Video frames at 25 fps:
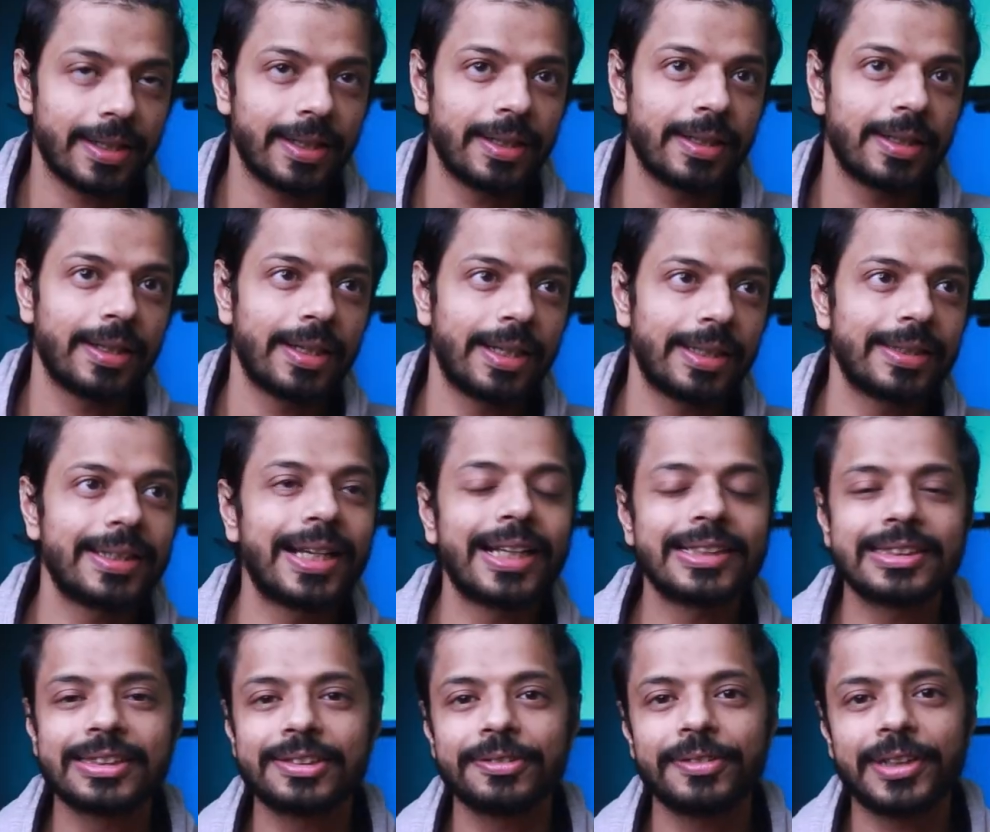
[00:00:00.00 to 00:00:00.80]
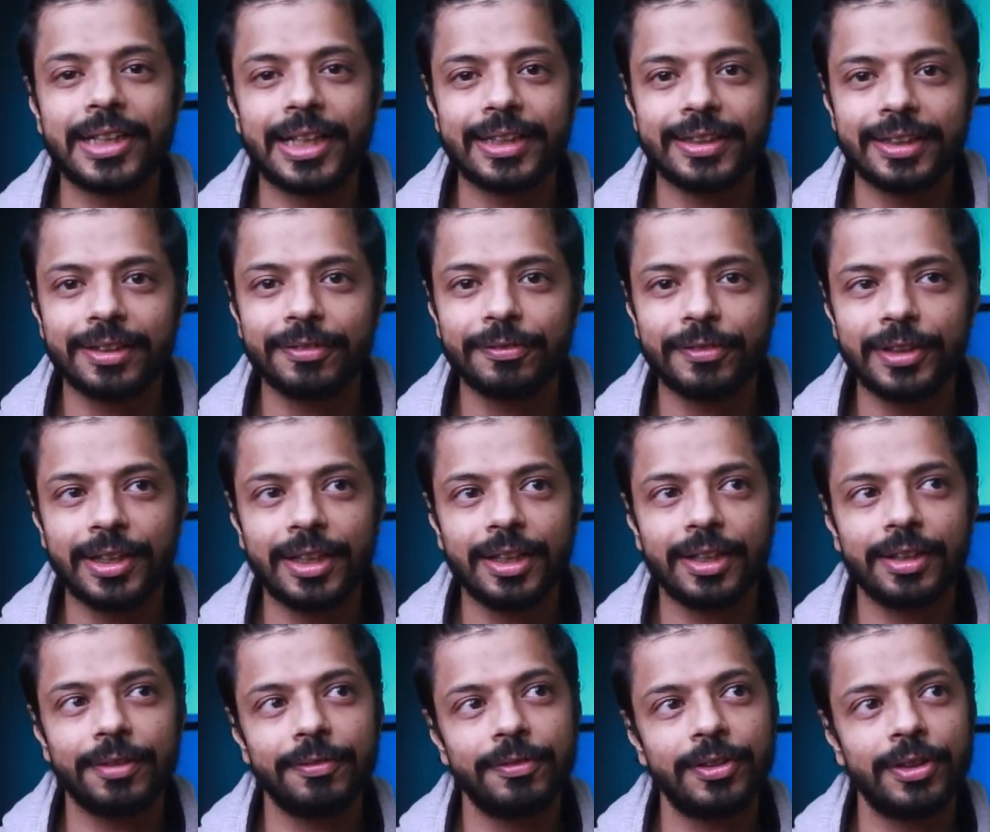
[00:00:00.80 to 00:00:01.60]
Yeah, and that's where I think
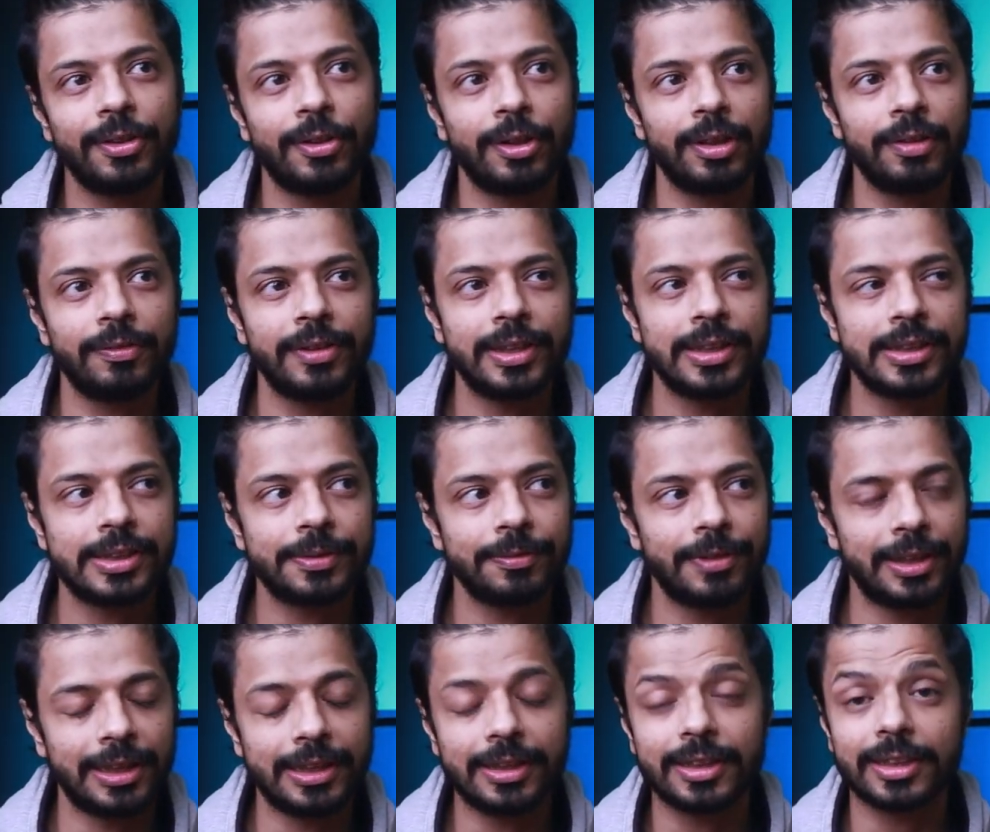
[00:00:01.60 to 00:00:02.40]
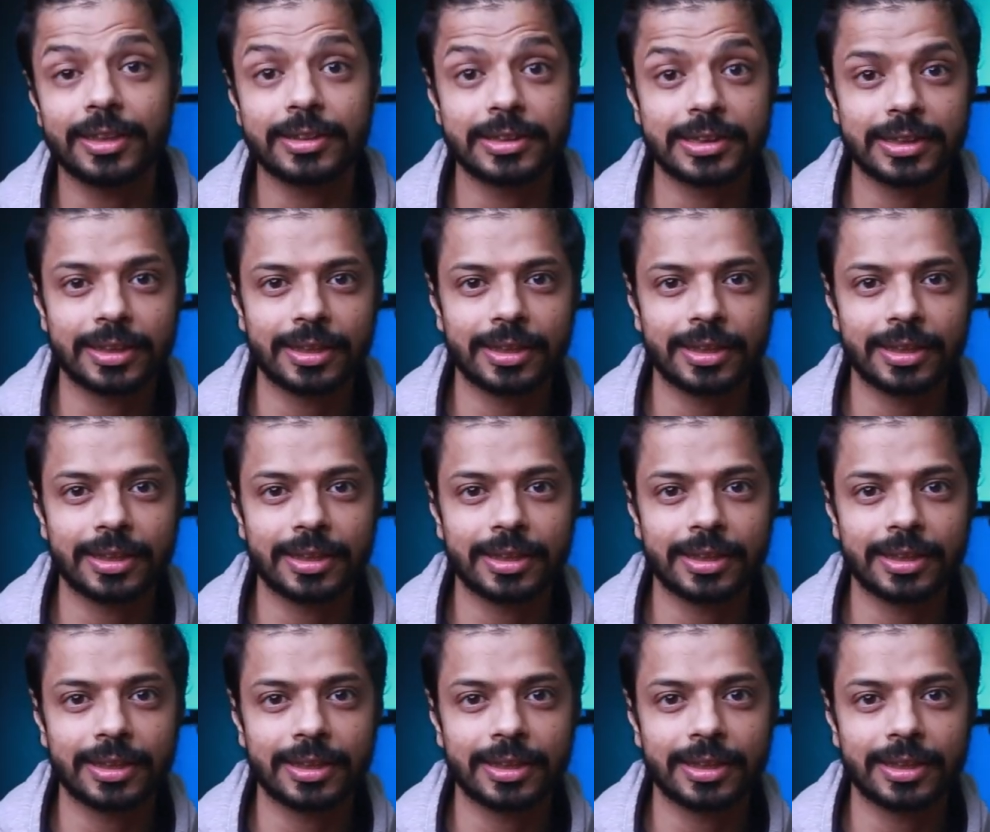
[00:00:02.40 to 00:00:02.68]
we always, when it